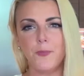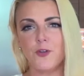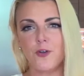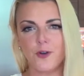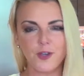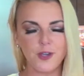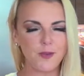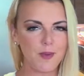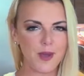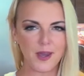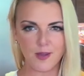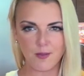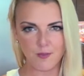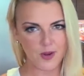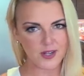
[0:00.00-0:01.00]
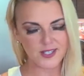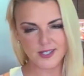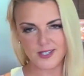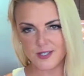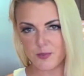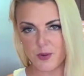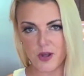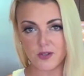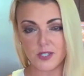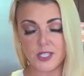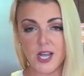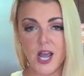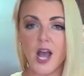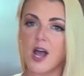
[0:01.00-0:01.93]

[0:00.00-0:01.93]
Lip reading: turkey bacon Brussels sprouts.